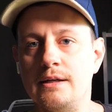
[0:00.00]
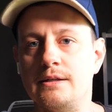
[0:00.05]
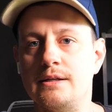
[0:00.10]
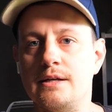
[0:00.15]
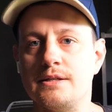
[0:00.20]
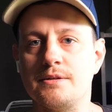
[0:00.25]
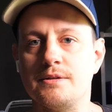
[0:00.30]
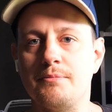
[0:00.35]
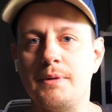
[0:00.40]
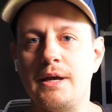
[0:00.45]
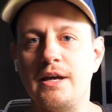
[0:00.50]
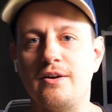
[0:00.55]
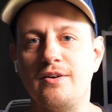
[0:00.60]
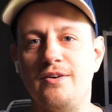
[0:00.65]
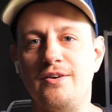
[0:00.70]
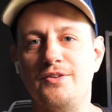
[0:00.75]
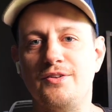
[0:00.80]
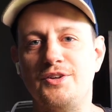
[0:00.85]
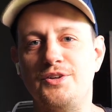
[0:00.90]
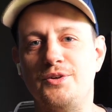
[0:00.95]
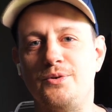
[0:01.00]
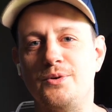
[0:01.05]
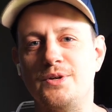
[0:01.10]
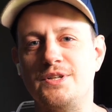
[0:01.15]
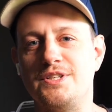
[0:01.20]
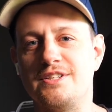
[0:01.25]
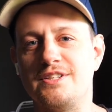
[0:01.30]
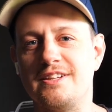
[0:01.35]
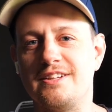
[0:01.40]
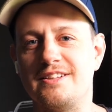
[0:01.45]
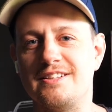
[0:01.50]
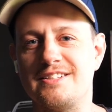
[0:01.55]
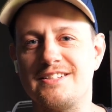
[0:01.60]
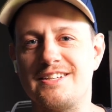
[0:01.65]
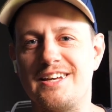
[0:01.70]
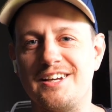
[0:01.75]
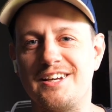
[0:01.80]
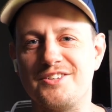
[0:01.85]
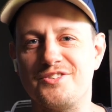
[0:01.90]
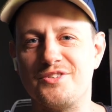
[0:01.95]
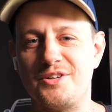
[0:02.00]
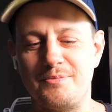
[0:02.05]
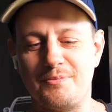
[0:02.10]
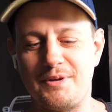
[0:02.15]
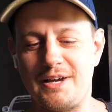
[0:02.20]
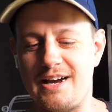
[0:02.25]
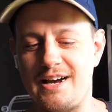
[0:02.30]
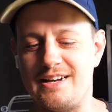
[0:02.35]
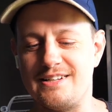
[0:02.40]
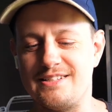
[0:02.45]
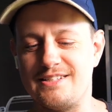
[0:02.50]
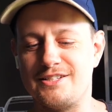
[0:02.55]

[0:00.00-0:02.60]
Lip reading: it doesn't make all the noise that the Sega Dreamcast